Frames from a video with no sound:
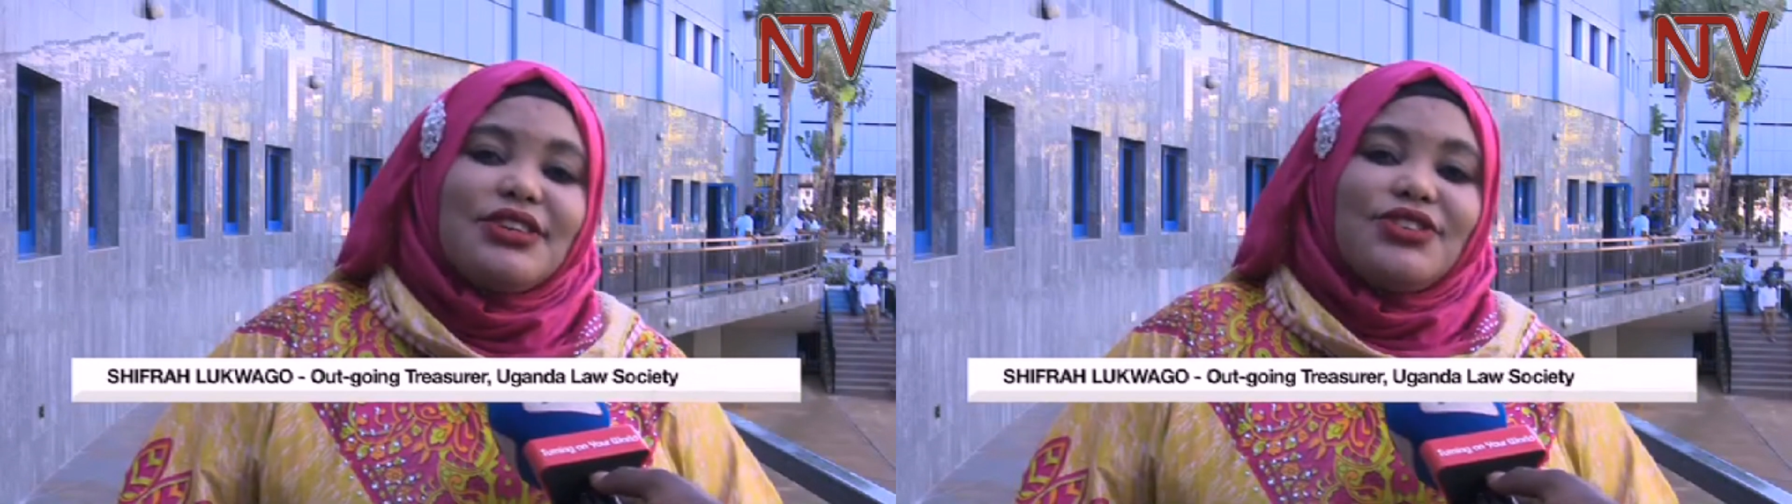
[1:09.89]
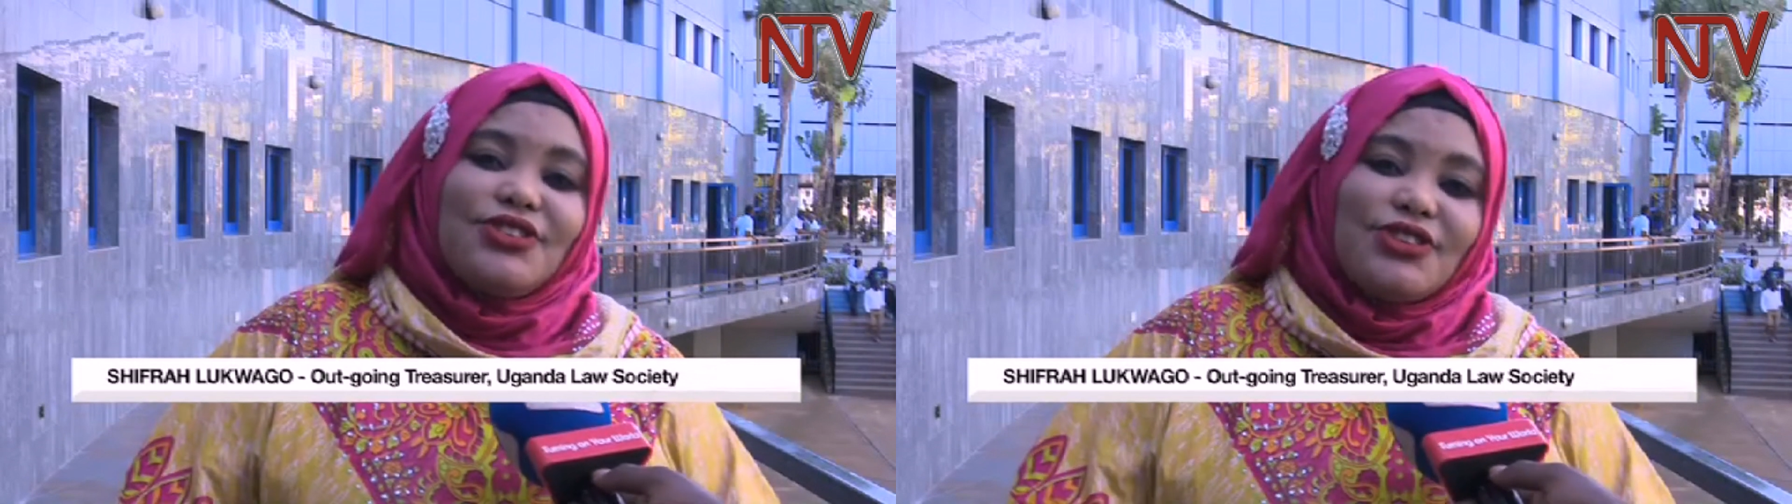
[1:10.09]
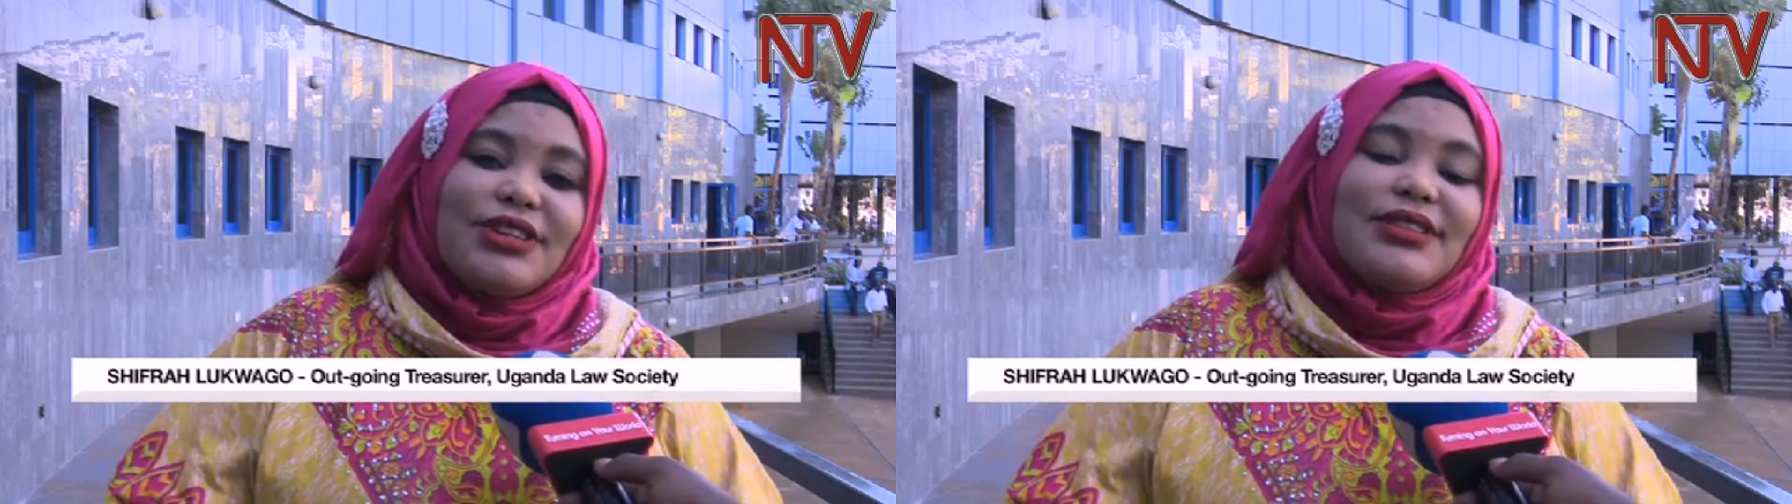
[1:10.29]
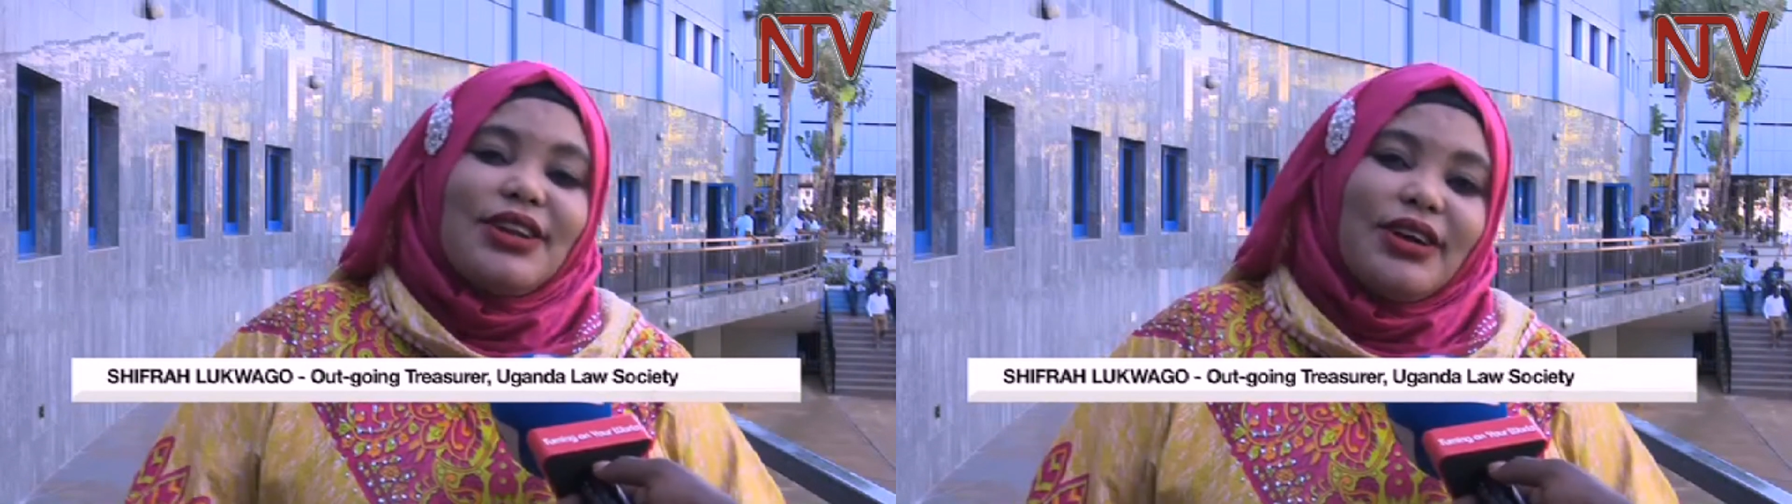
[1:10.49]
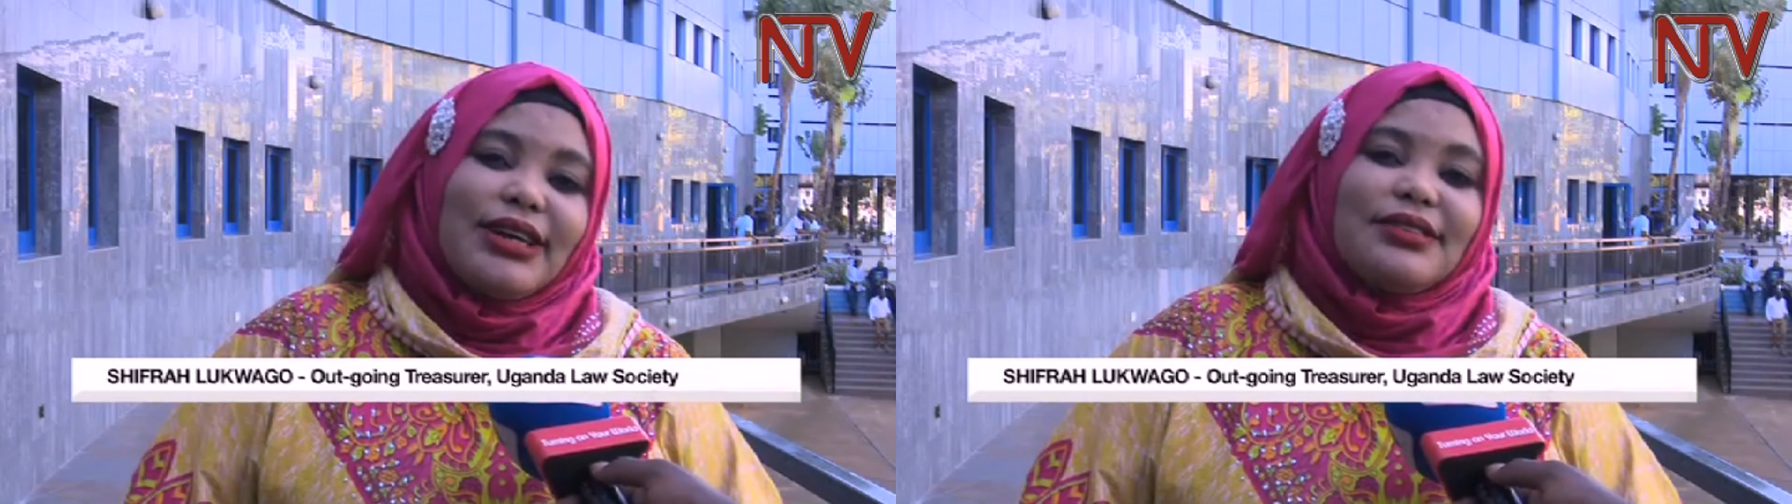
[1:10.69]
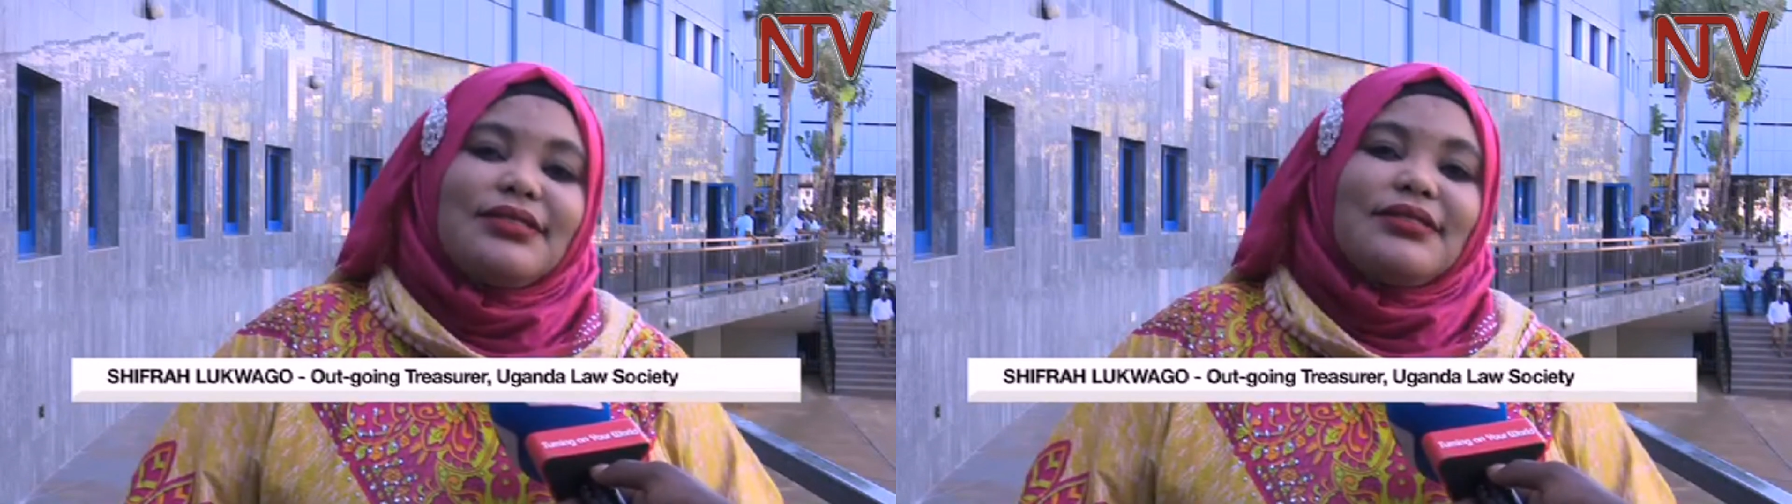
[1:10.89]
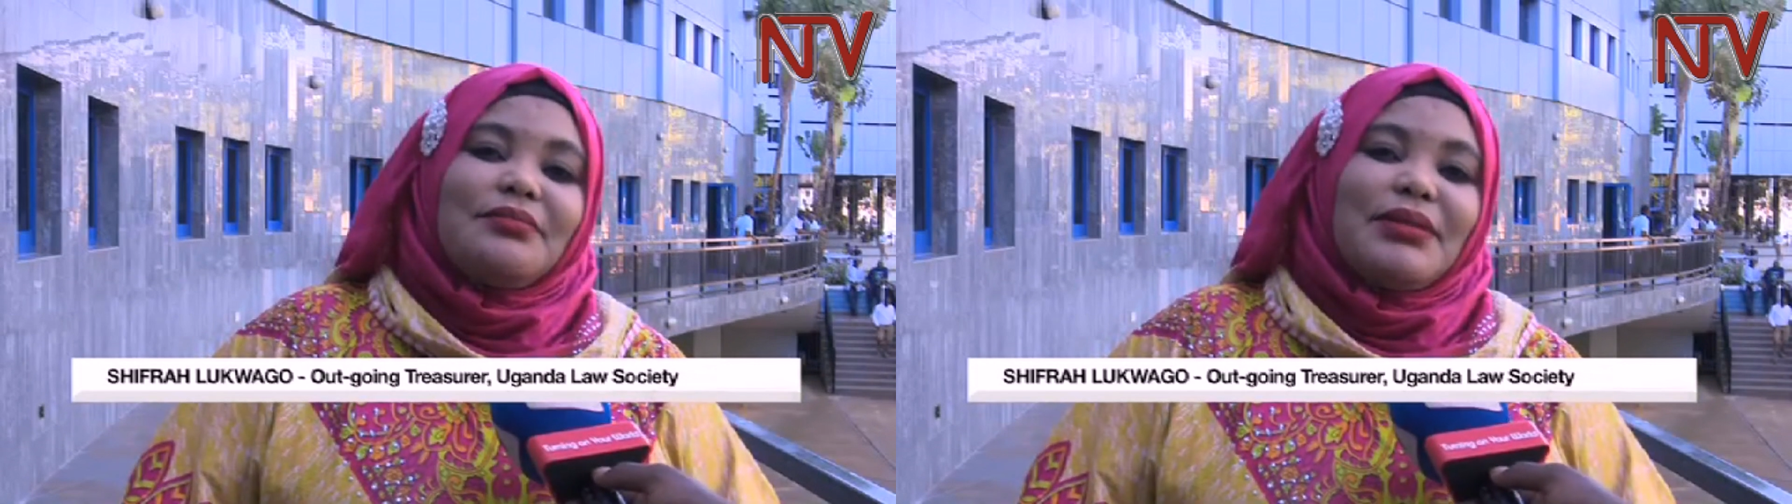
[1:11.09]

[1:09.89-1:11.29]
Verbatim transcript: Not only the lawyers,